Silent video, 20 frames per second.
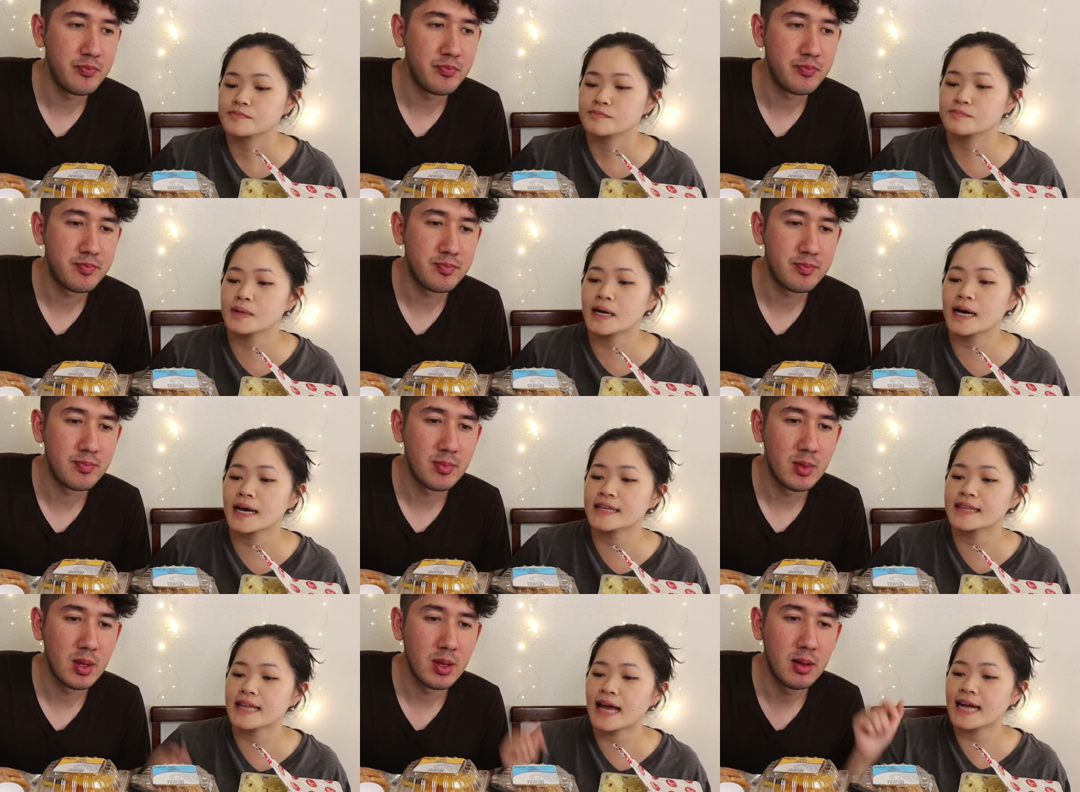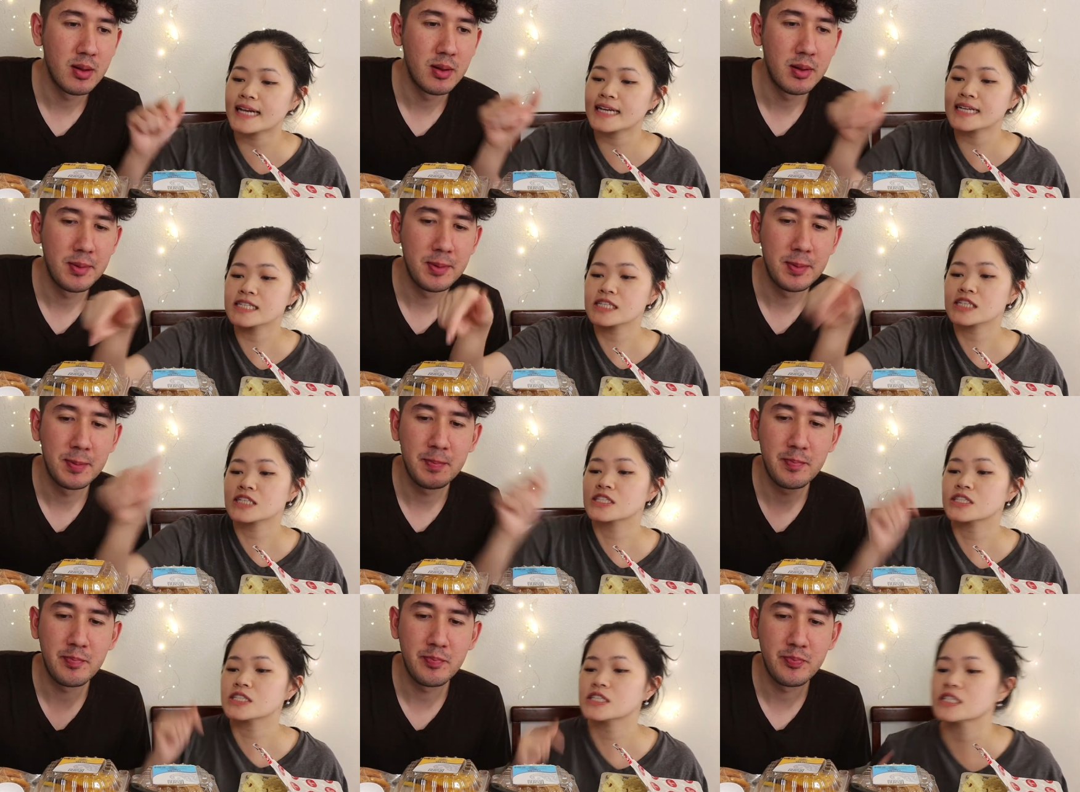Speaker 1: But that
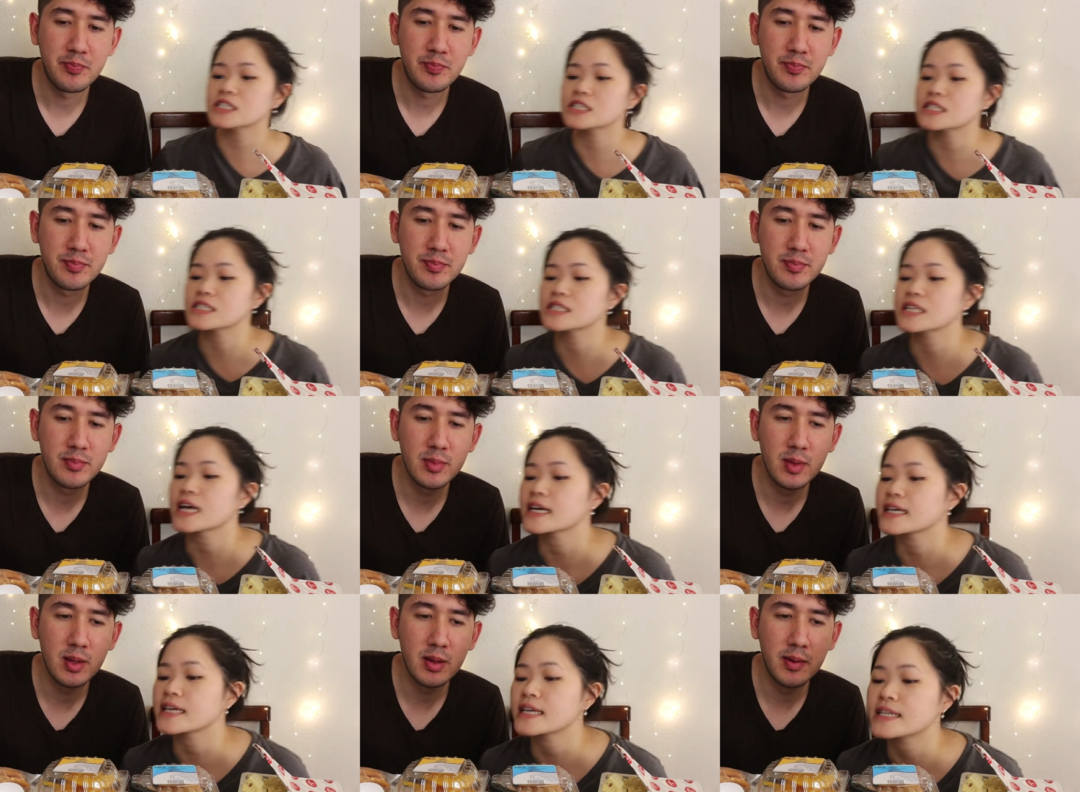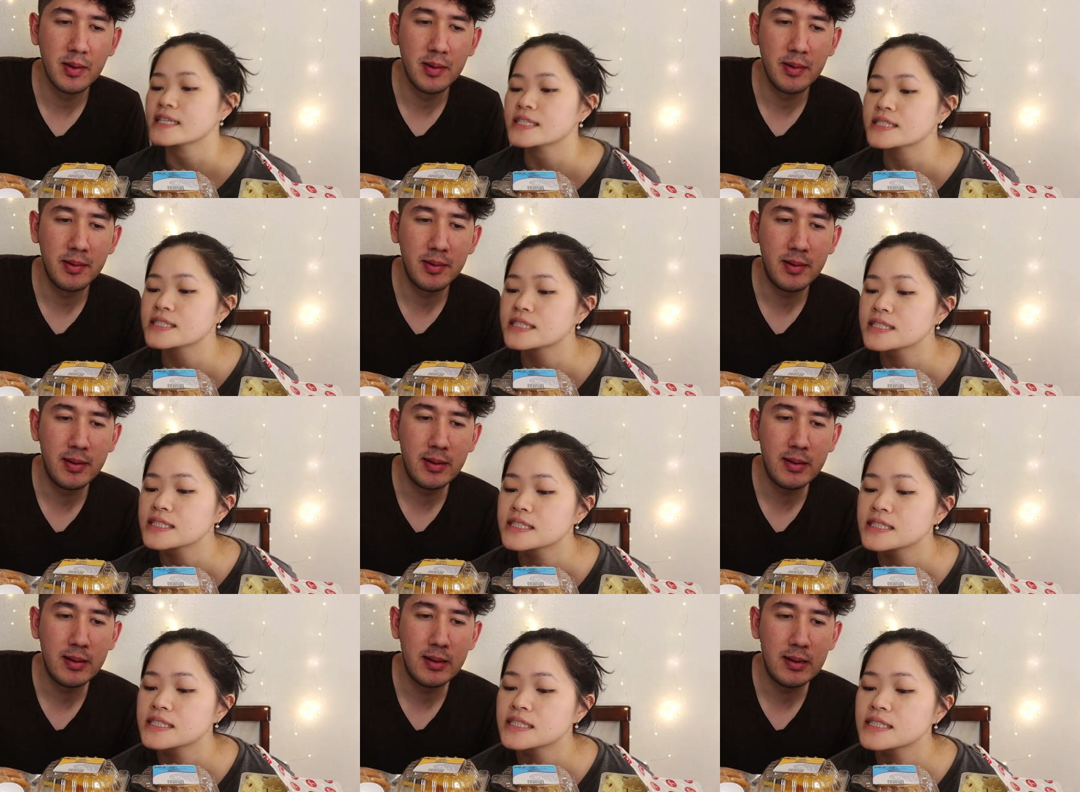is a good second.
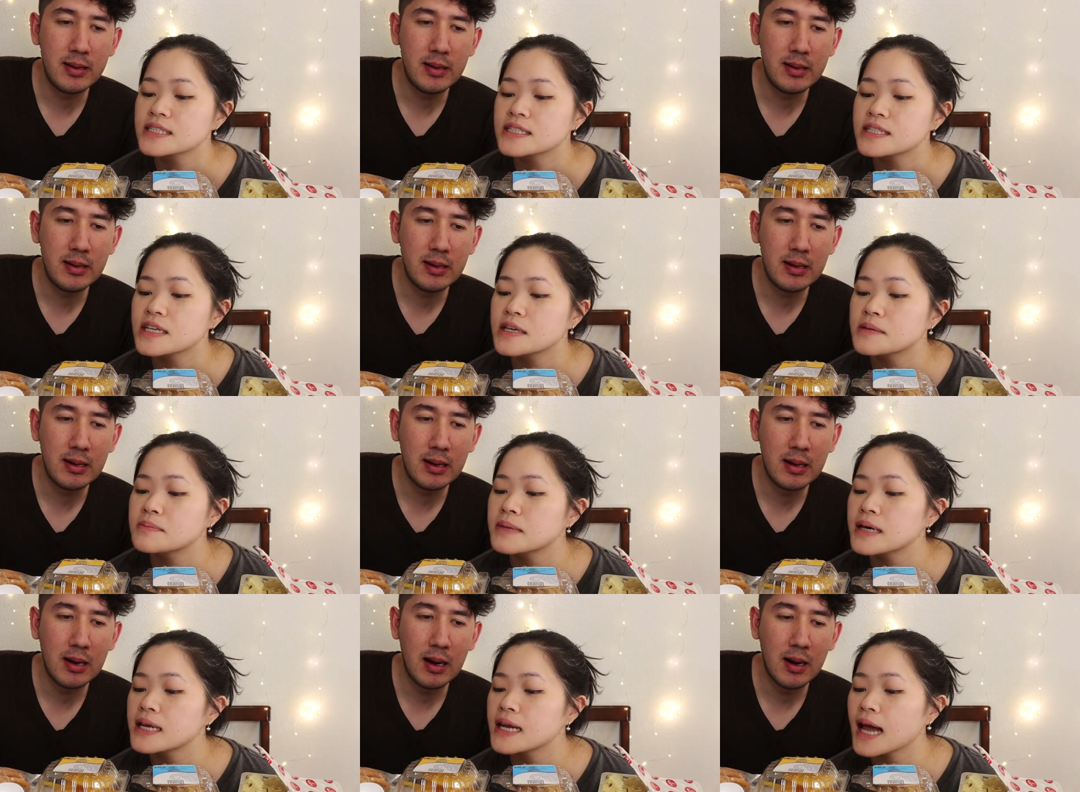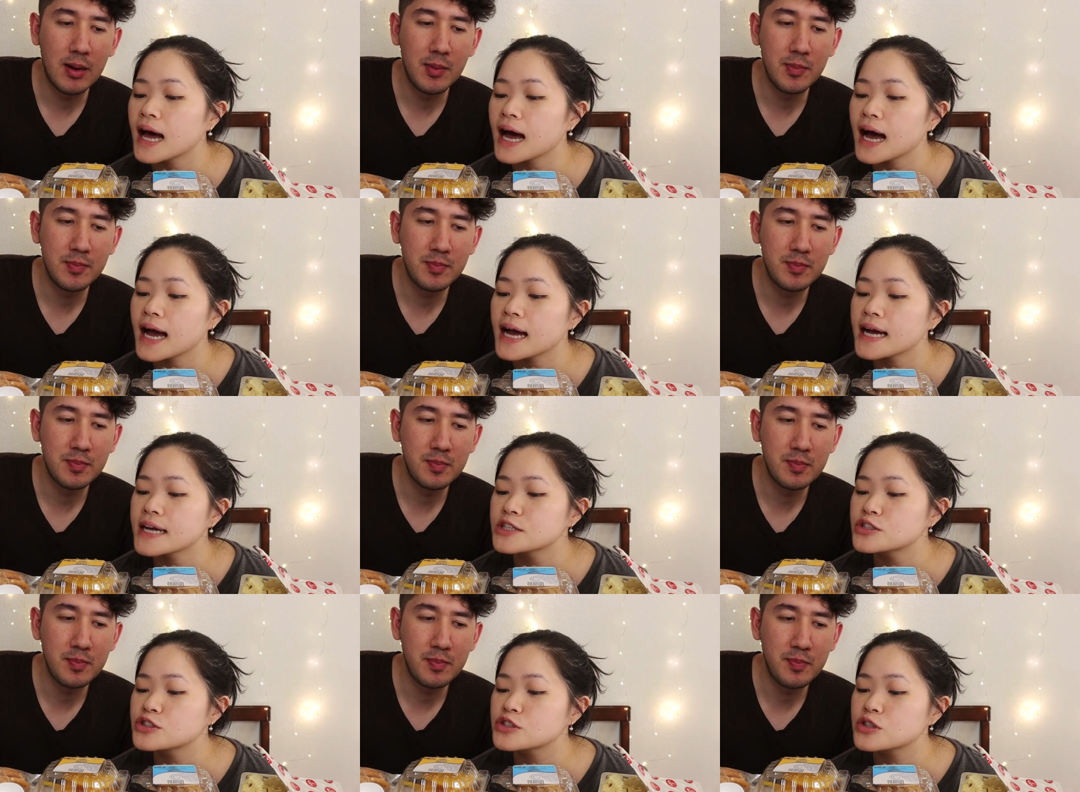The
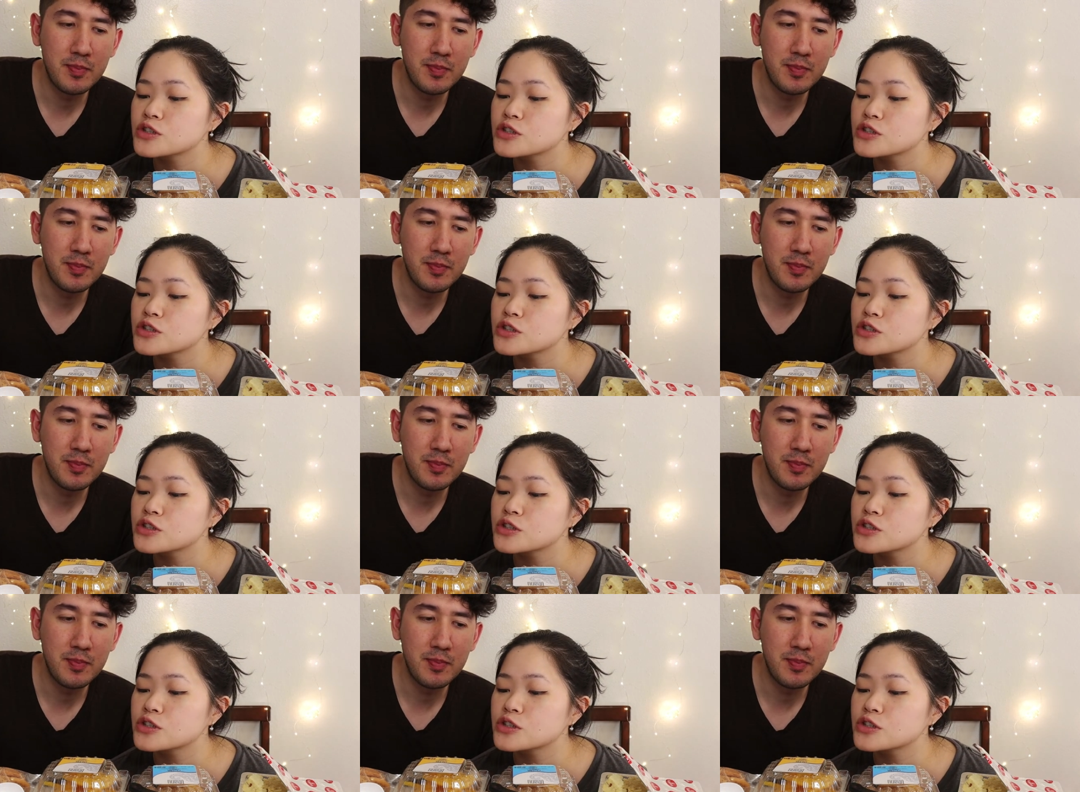Malai